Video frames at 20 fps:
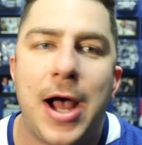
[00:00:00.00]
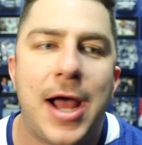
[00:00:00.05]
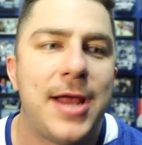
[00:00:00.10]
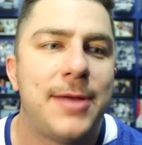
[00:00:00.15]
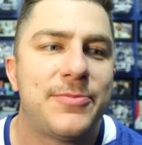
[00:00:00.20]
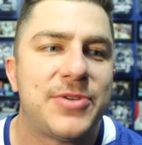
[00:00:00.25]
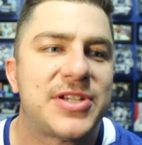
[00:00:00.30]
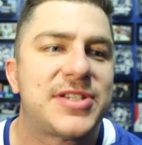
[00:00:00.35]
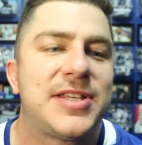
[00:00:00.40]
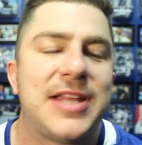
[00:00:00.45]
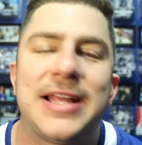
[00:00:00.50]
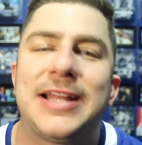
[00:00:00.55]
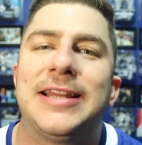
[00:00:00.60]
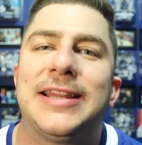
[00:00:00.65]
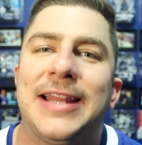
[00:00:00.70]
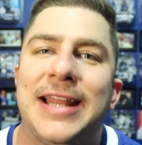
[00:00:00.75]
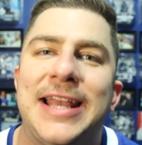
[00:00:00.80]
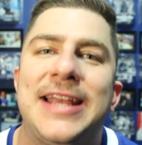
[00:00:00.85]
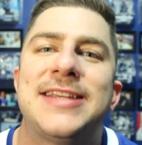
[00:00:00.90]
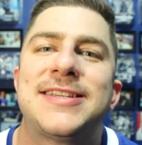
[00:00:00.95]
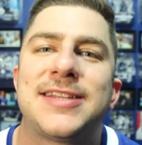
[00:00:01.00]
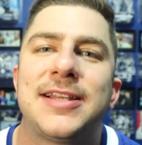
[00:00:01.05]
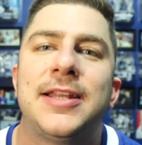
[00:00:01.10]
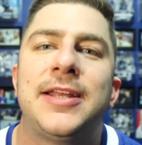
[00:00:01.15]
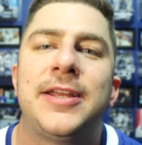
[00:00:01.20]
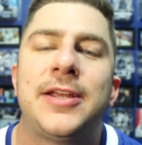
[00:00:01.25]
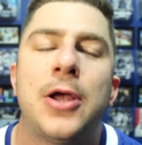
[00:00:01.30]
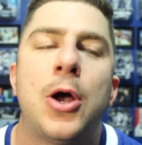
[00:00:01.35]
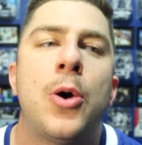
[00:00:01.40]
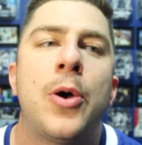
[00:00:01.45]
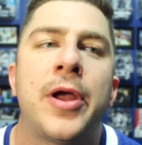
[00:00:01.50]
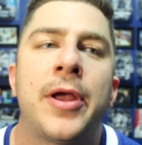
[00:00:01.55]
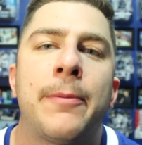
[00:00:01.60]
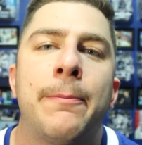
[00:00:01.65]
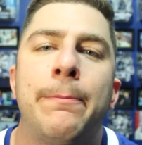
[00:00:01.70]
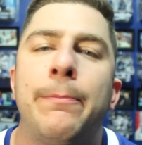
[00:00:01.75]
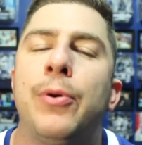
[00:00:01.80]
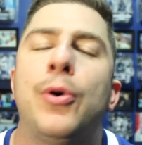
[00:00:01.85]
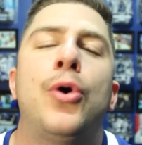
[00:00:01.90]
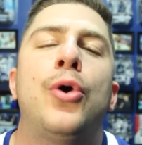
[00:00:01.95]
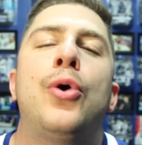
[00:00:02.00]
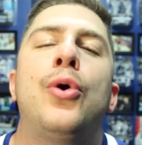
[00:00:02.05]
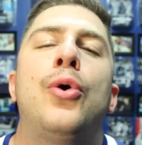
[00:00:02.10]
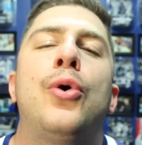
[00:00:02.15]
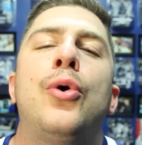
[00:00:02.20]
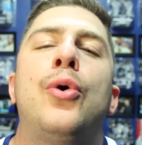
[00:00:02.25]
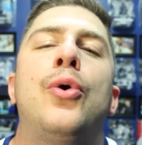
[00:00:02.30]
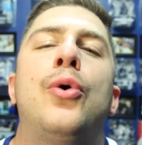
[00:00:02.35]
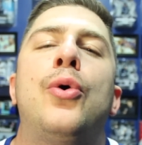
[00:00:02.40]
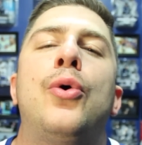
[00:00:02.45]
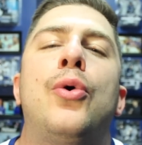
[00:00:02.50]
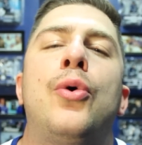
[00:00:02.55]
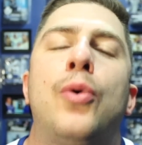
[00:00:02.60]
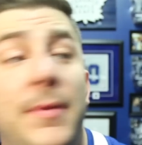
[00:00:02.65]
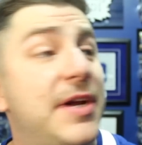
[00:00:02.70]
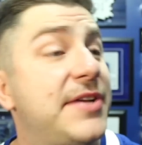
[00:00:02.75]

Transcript: I am just like lazily going boo.